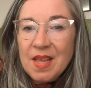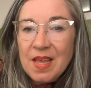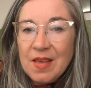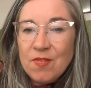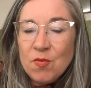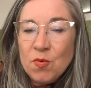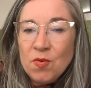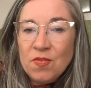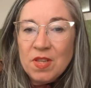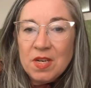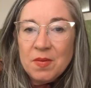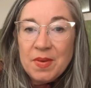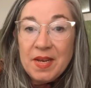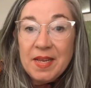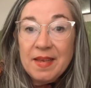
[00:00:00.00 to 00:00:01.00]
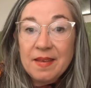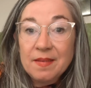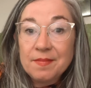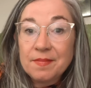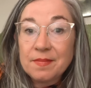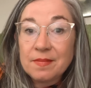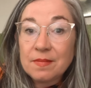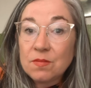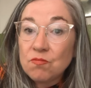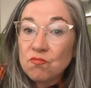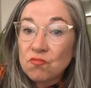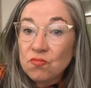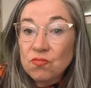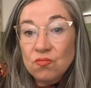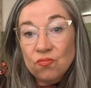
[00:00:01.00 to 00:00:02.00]
If you move a little money
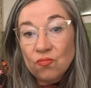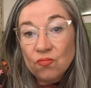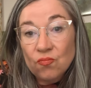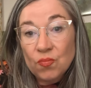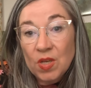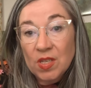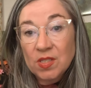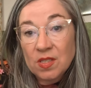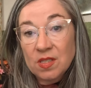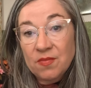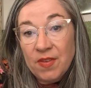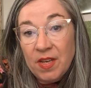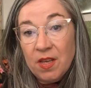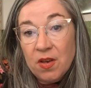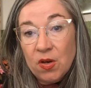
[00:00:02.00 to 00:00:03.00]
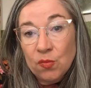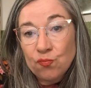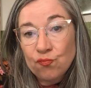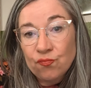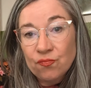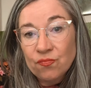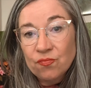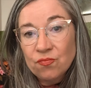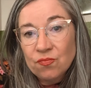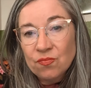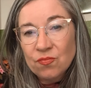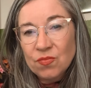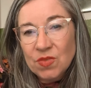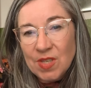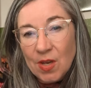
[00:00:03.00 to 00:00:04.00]
because of this video,
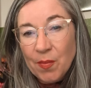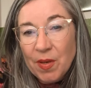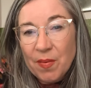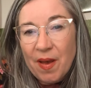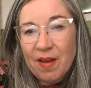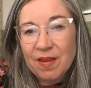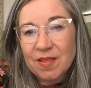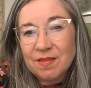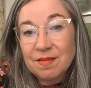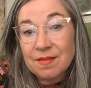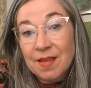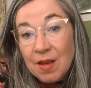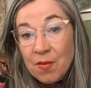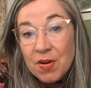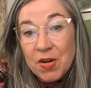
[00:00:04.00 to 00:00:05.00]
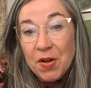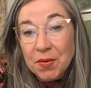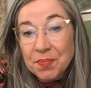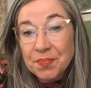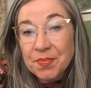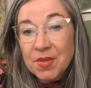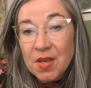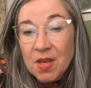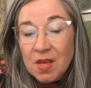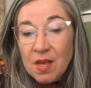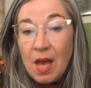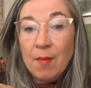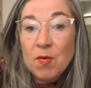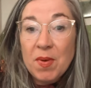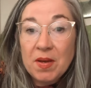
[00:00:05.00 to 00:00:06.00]
tell me about it. I want to know.
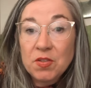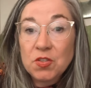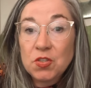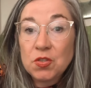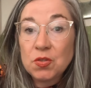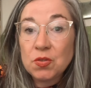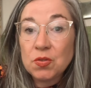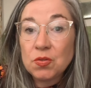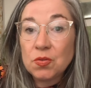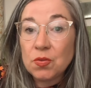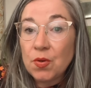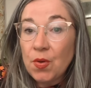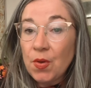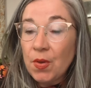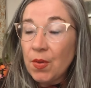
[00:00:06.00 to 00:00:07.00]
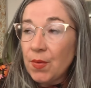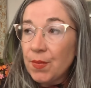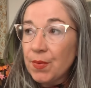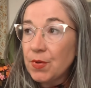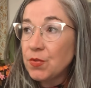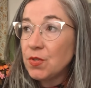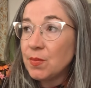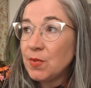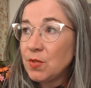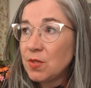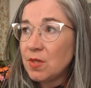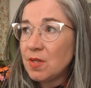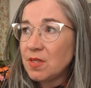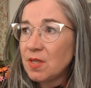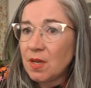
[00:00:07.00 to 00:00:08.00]
I'm about to contribute
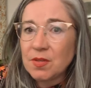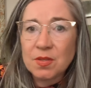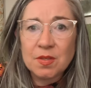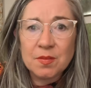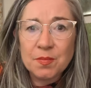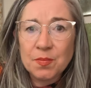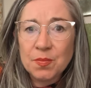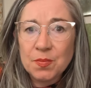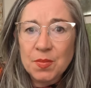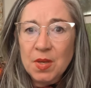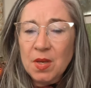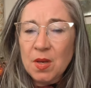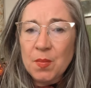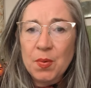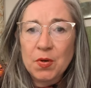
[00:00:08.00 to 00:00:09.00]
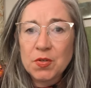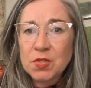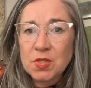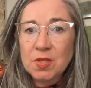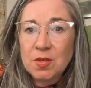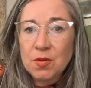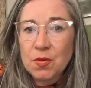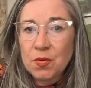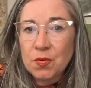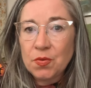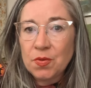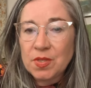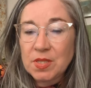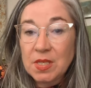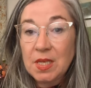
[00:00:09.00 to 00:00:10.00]
to this awesome person
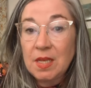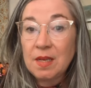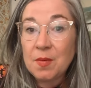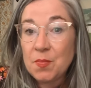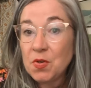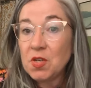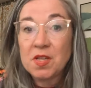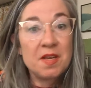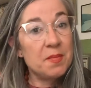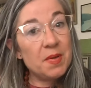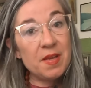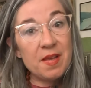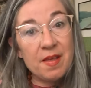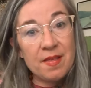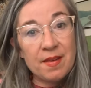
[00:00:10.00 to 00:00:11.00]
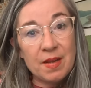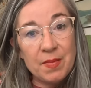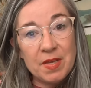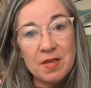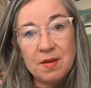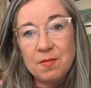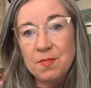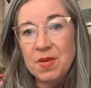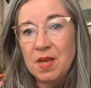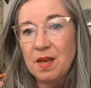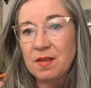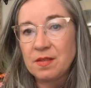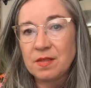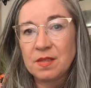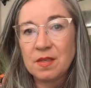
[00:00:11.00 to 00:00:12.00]
who is leading a book club that I'm in
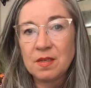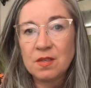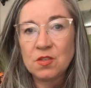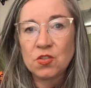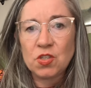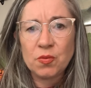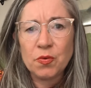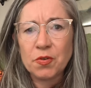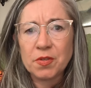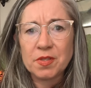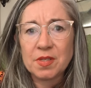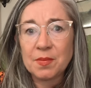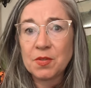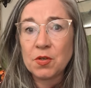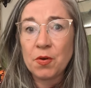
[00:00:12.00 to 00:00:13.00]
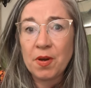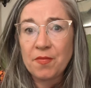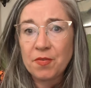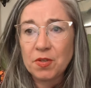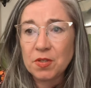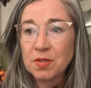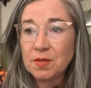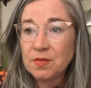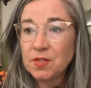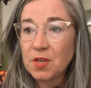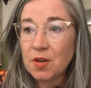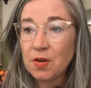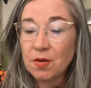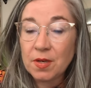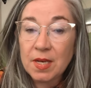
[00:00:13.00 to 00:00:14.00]
because she rules and I'm so grateful.
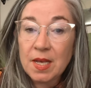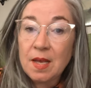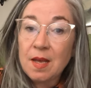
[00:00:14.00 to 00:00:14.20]
So